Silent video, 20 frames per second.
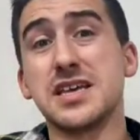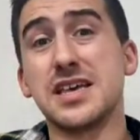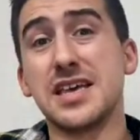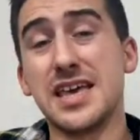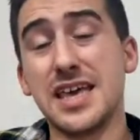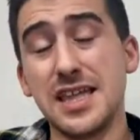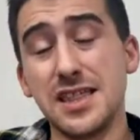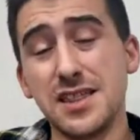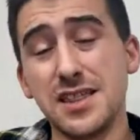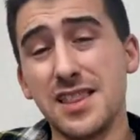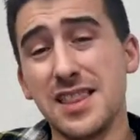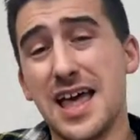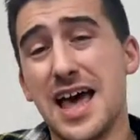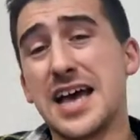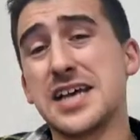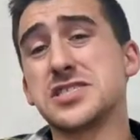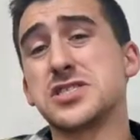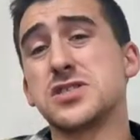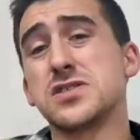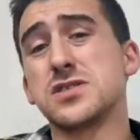in the
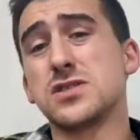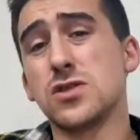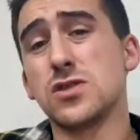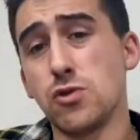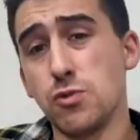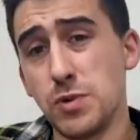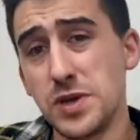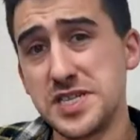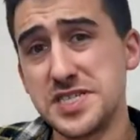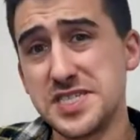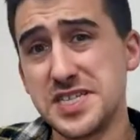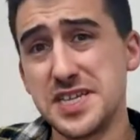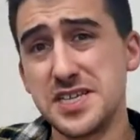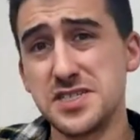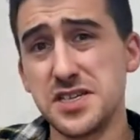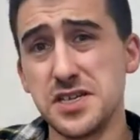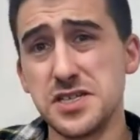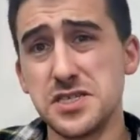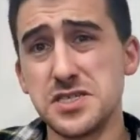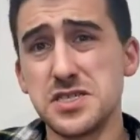last 3
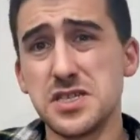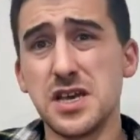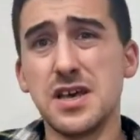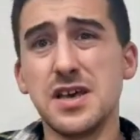seasons.